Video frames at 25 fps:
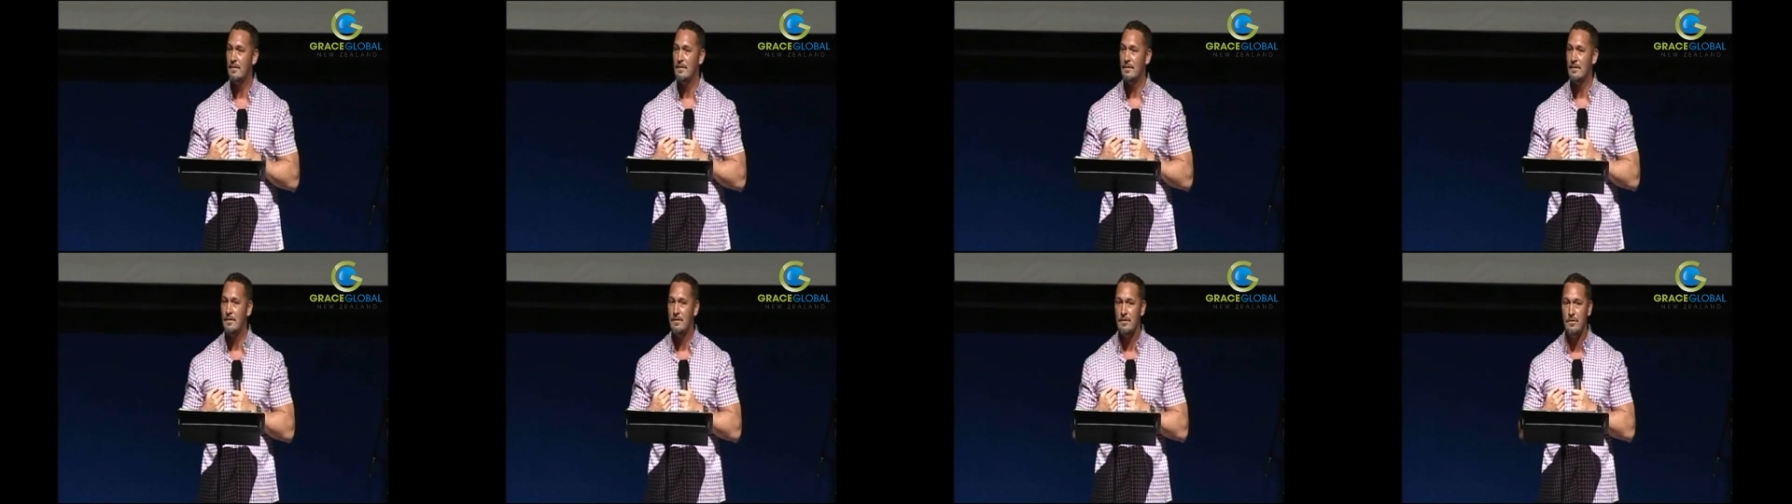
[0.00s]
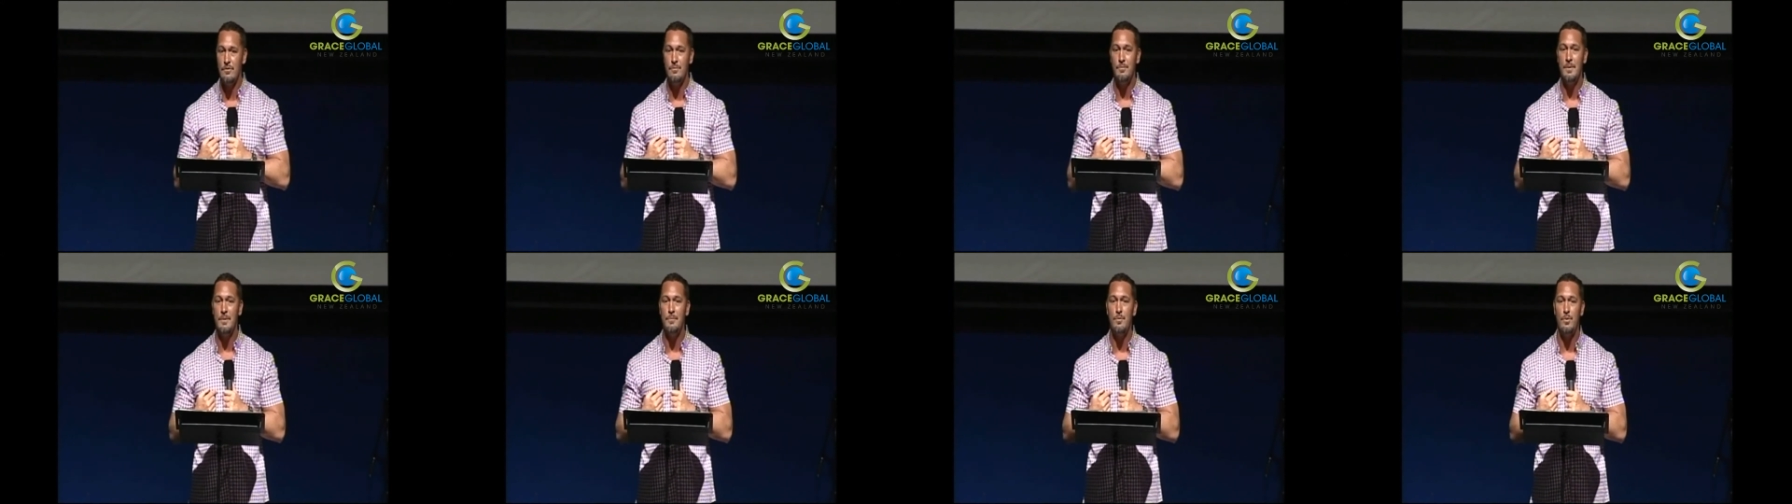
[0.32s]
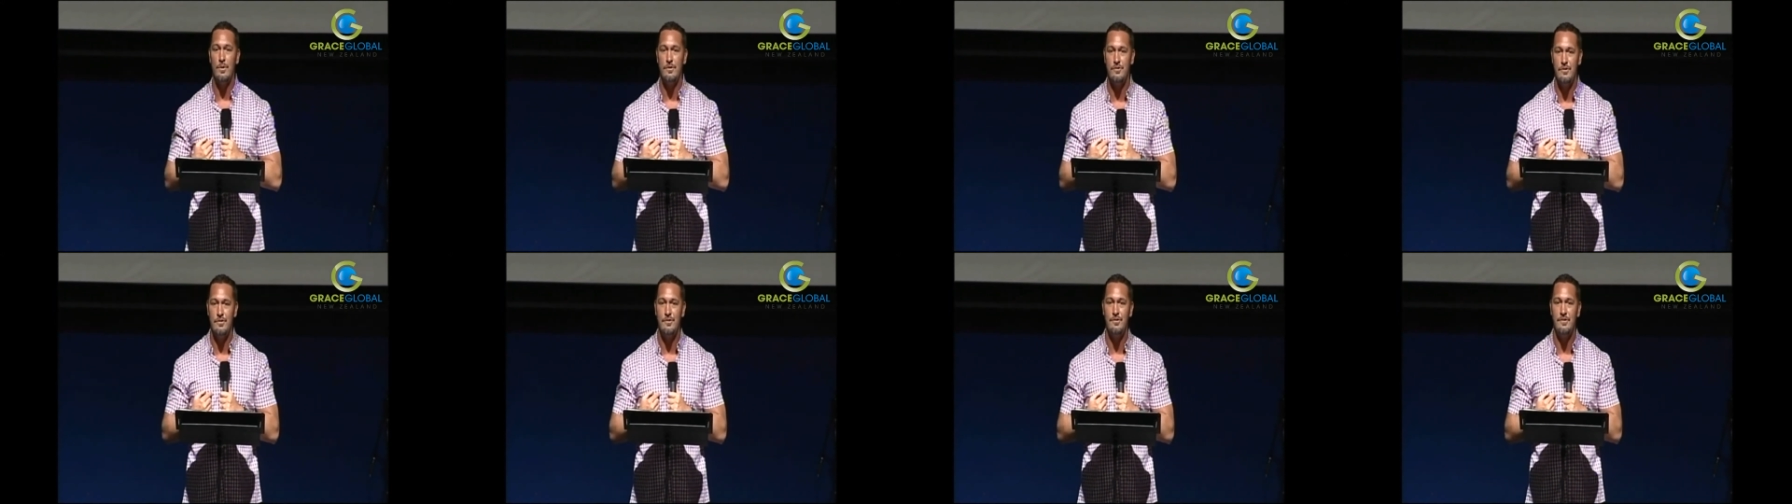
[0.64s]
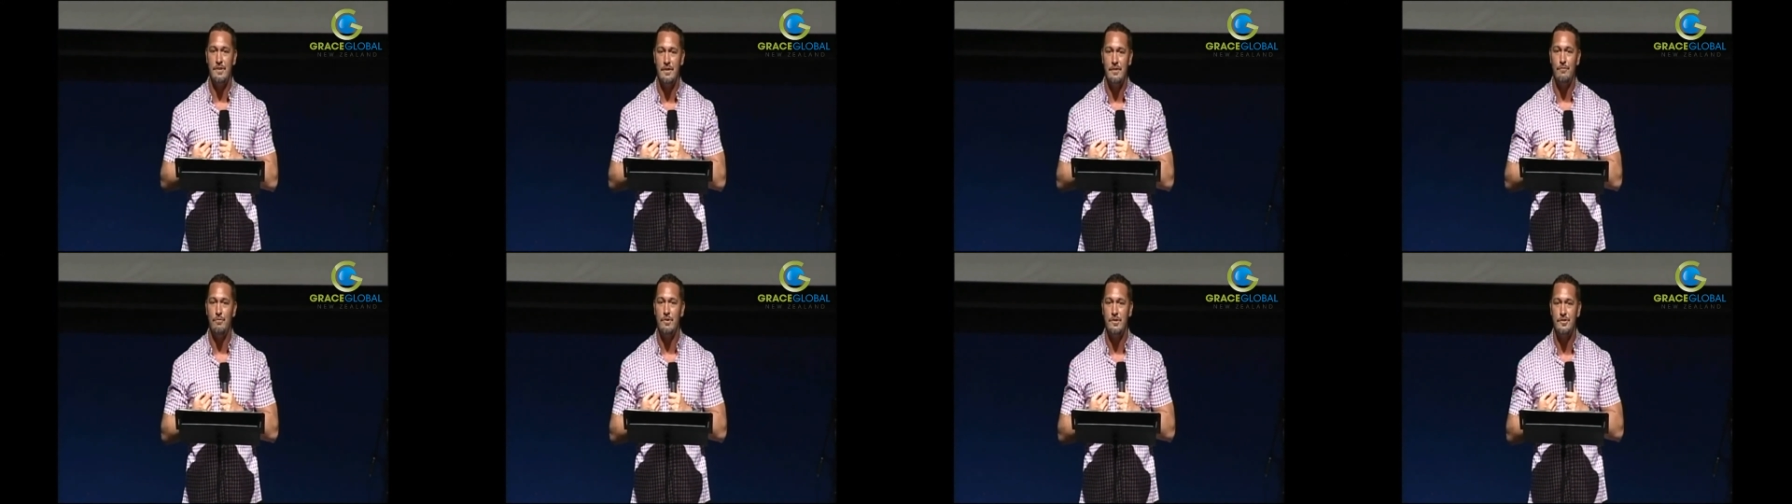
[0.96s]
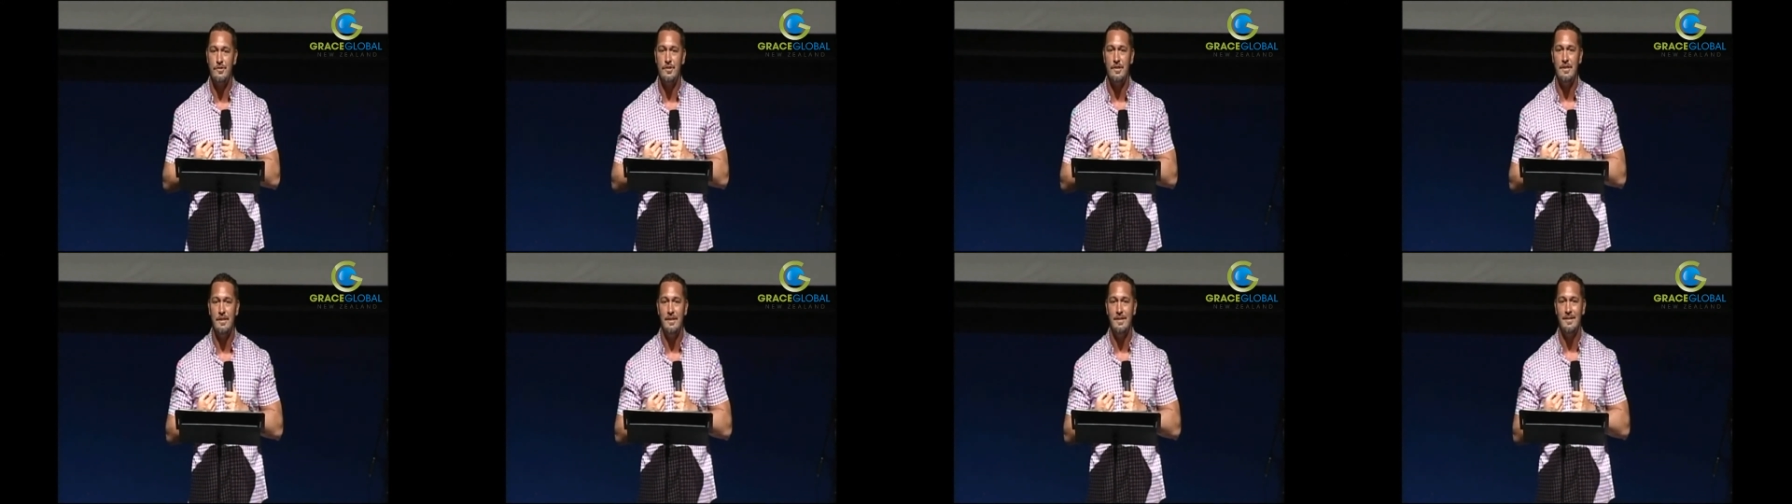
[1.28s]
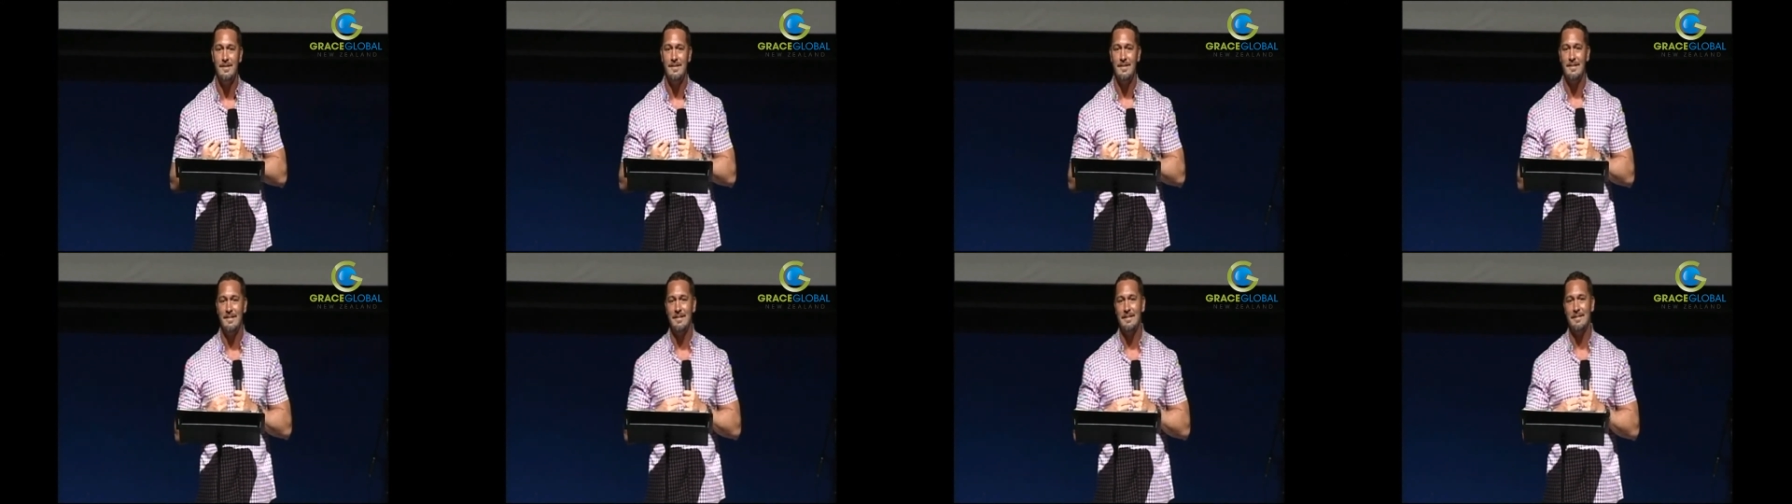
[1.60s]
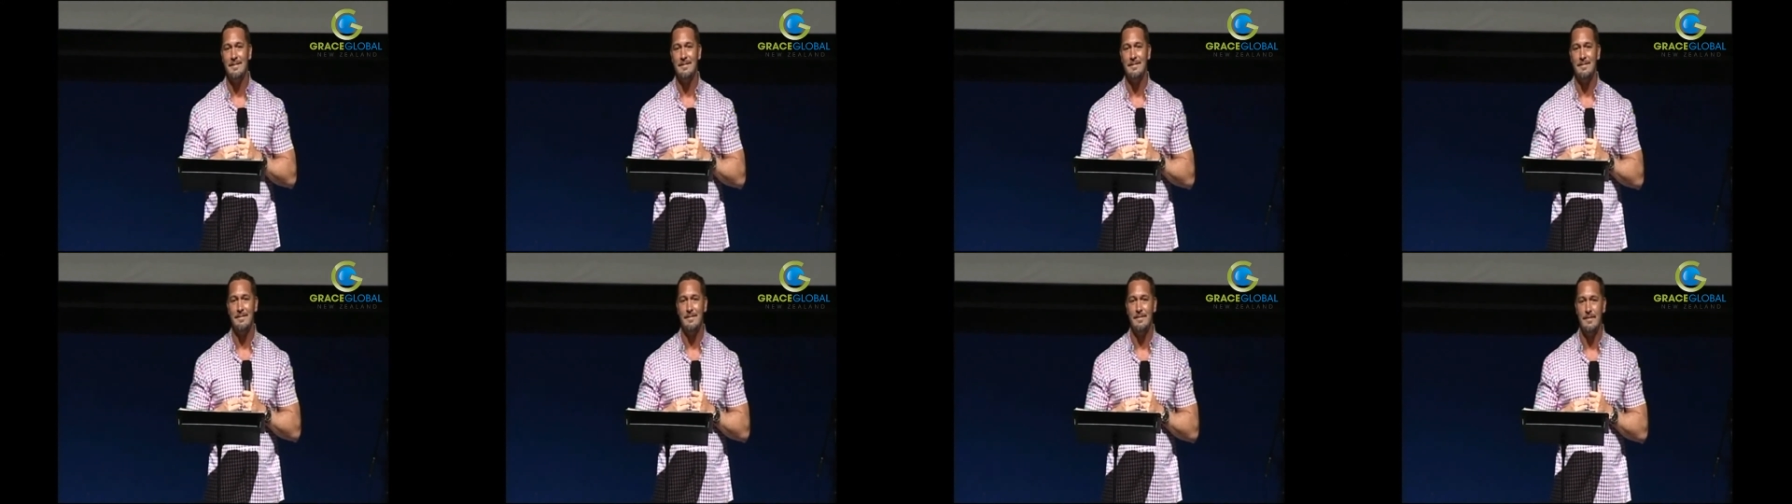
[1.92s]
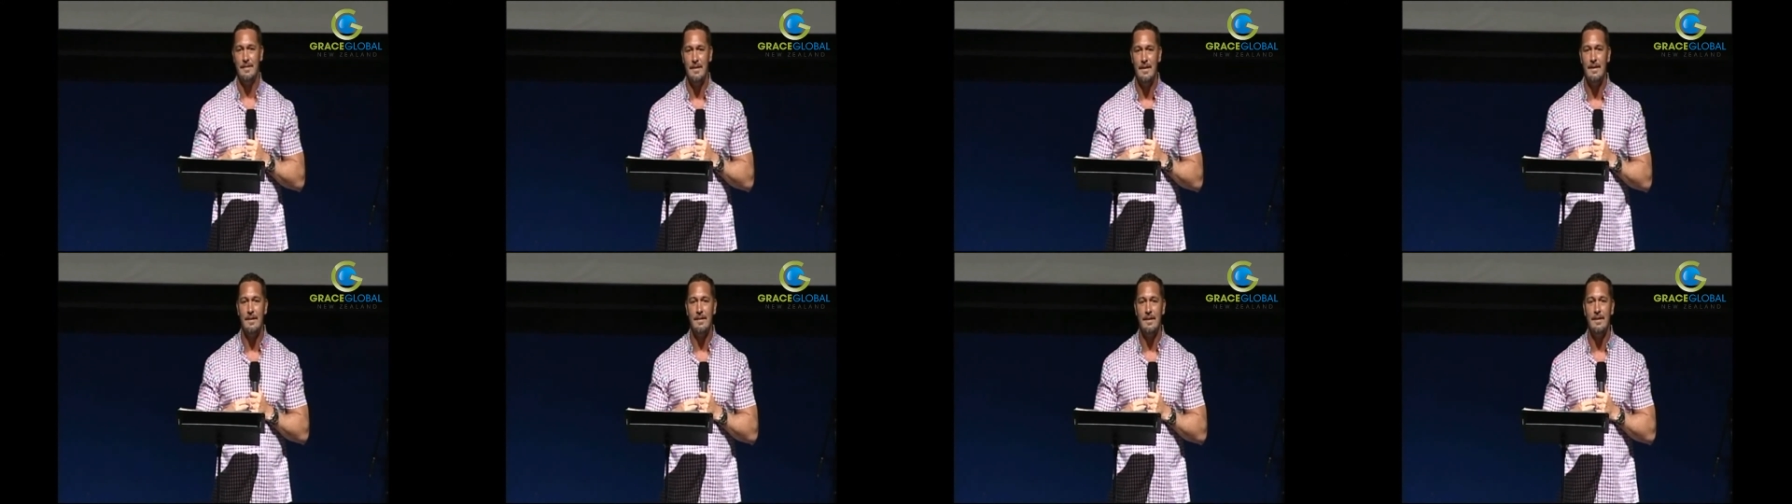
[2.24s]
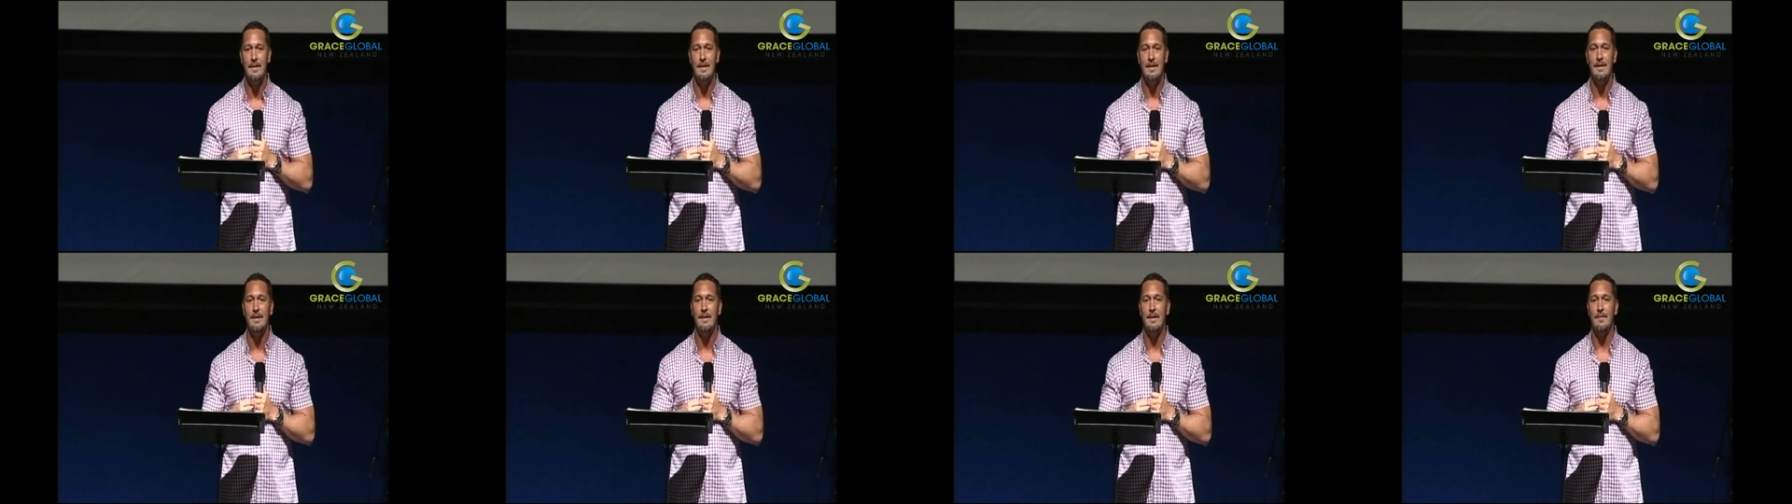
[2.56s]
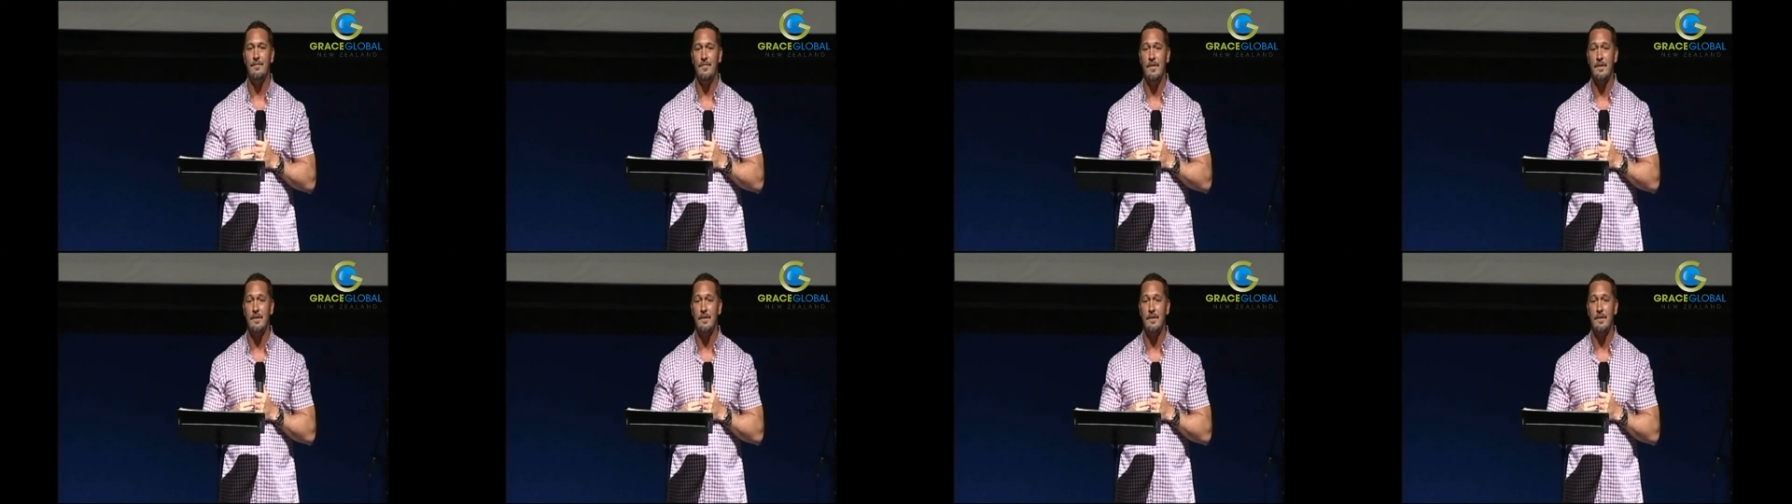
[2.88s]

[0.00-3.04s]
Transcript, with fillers: You remember what you did, Richie? Yeah, yeah, yeah.